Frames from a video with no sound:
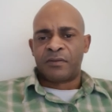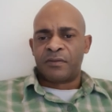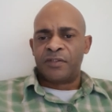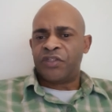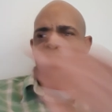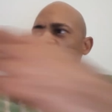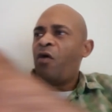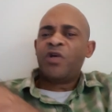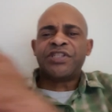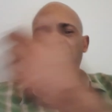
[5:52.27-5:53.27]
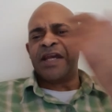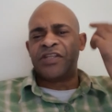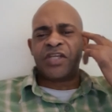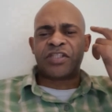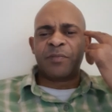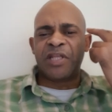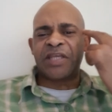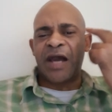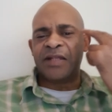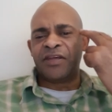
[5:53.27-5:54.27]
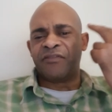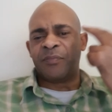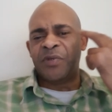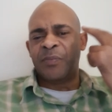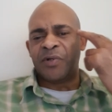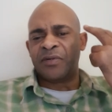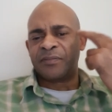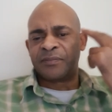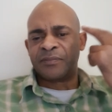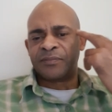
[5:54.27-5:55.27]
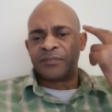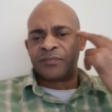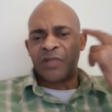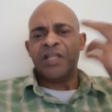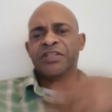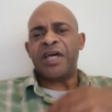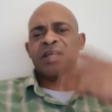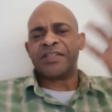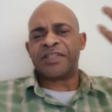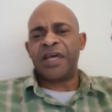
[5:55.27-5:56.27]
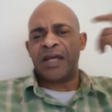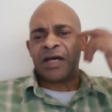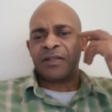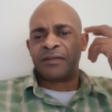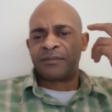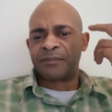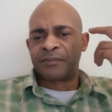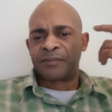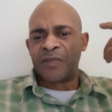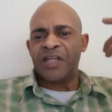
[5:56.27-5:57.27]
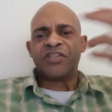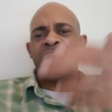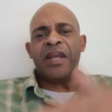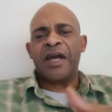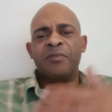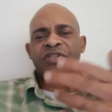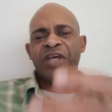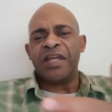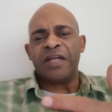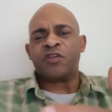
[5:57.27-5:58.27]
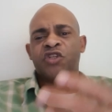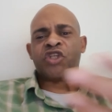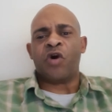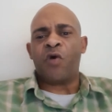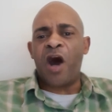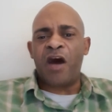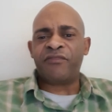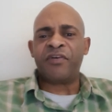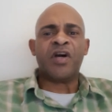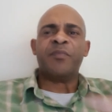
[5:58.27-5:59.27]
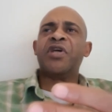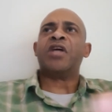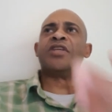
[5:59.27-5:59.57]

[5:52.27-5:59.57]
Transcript: You see, our side is just the mentality of the people. At least I can say that. And it's not like I'm saying that to show off, because